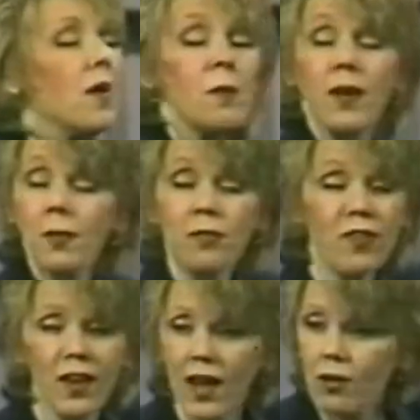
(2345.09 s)
them, but I'm
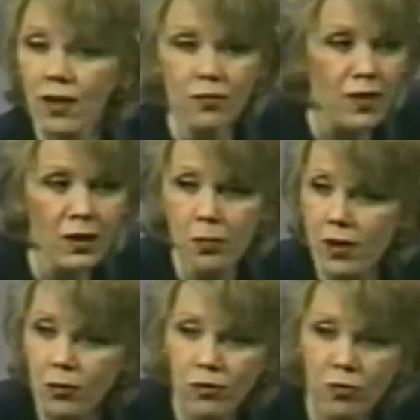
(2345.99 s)
saying I don't envy
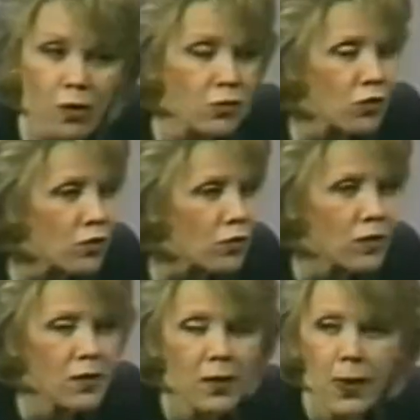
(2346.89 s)
anybody with small children.
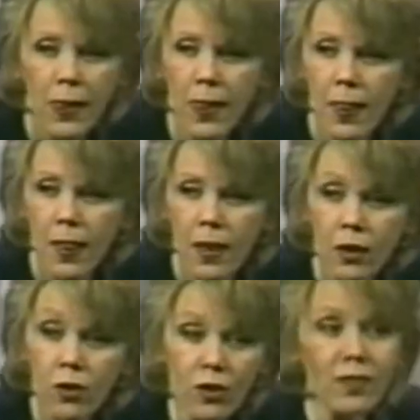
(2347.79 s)

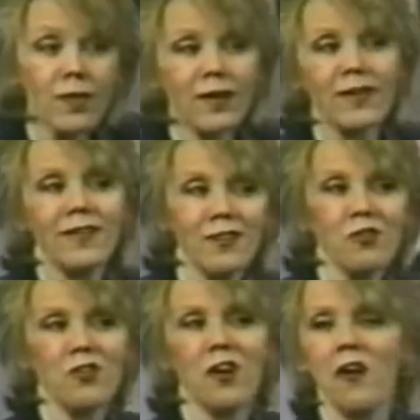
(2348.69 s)
Look at the
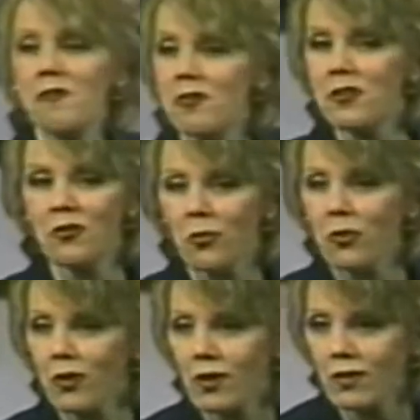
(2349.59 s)
condition of this
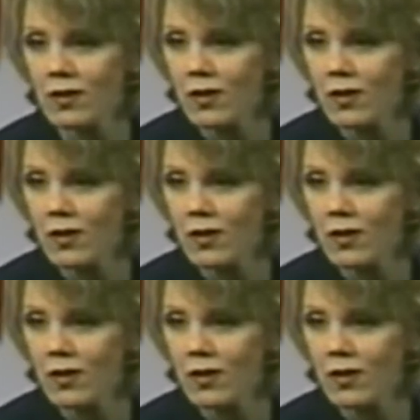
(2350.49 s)
world.